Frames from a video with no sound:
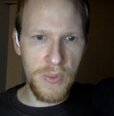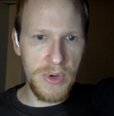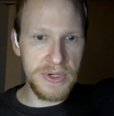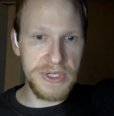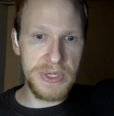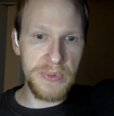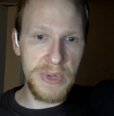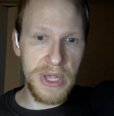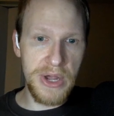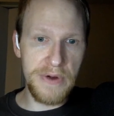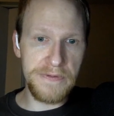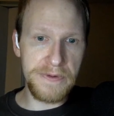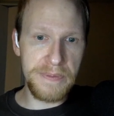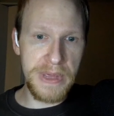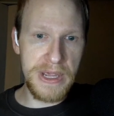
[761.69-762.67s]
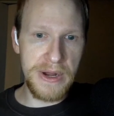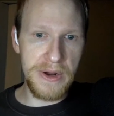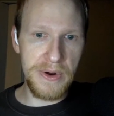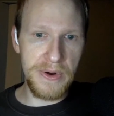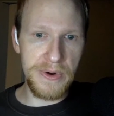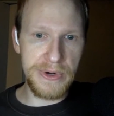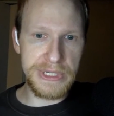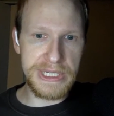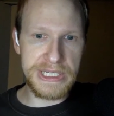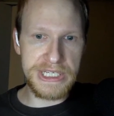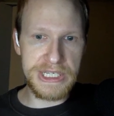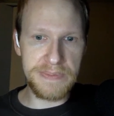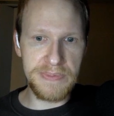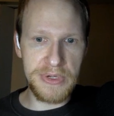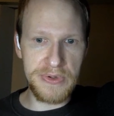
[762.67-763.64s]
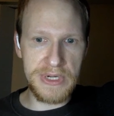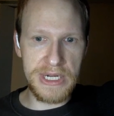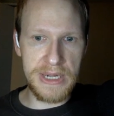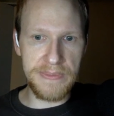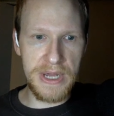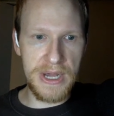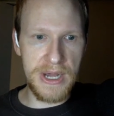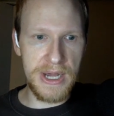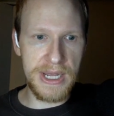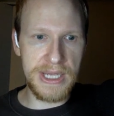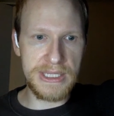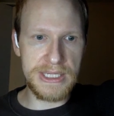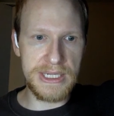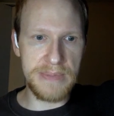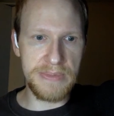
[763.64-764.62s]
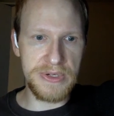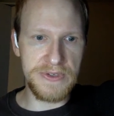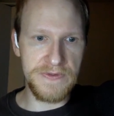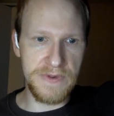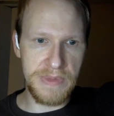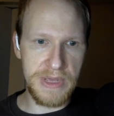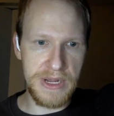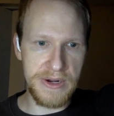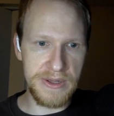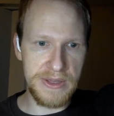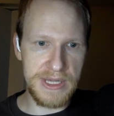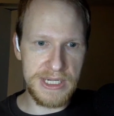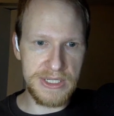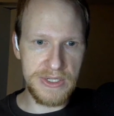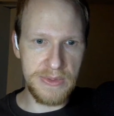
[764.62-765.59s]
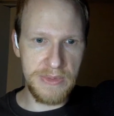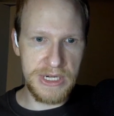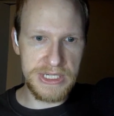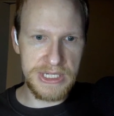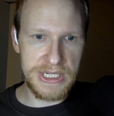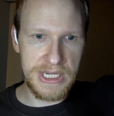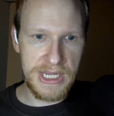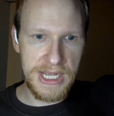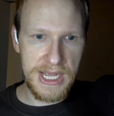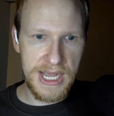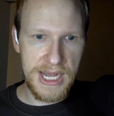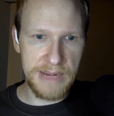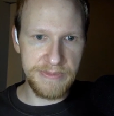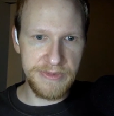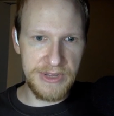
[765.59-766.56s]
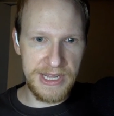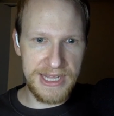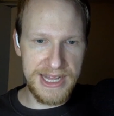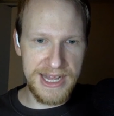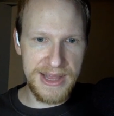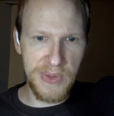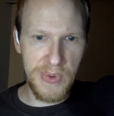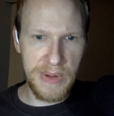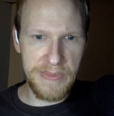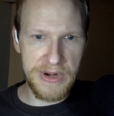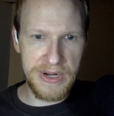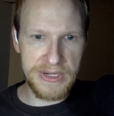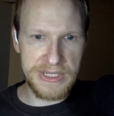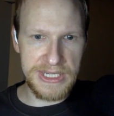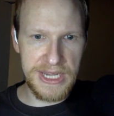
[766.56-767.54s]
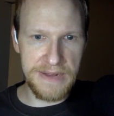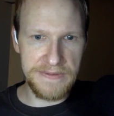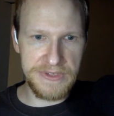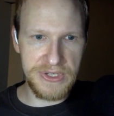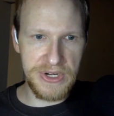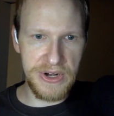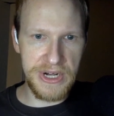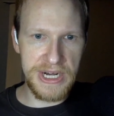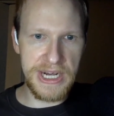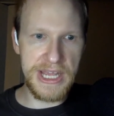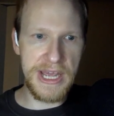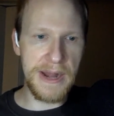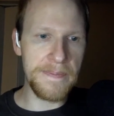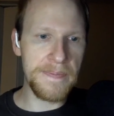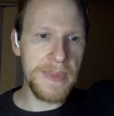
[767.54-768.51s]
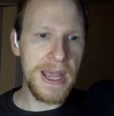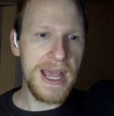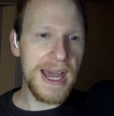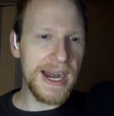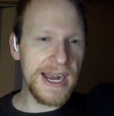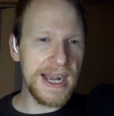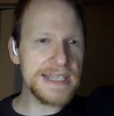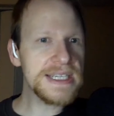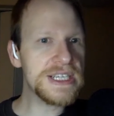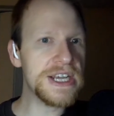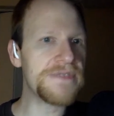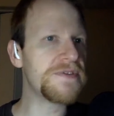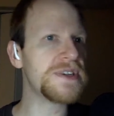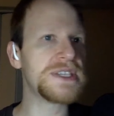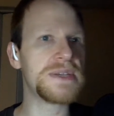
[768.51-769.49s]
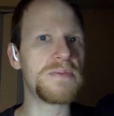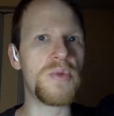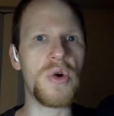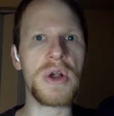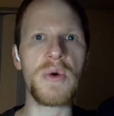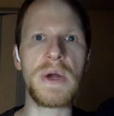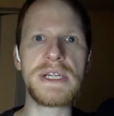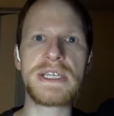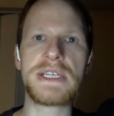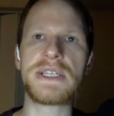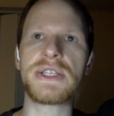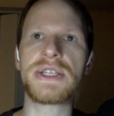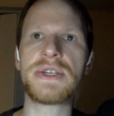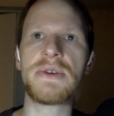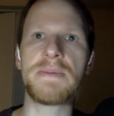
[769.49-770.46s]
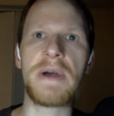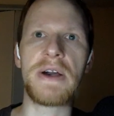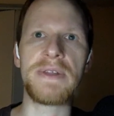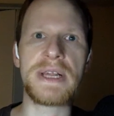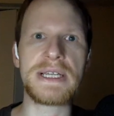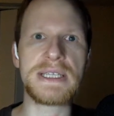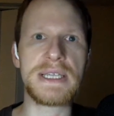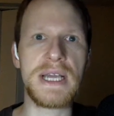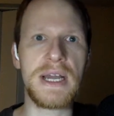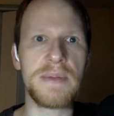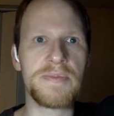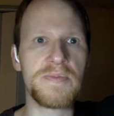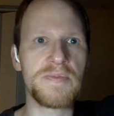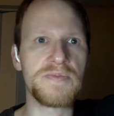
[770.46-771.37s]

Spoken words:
Where should we go from here? Or is it just building up the audience numbers from here? Thanks so much. I'm really glad the webinars have started again. I asked Jeffrey some more questions too about this.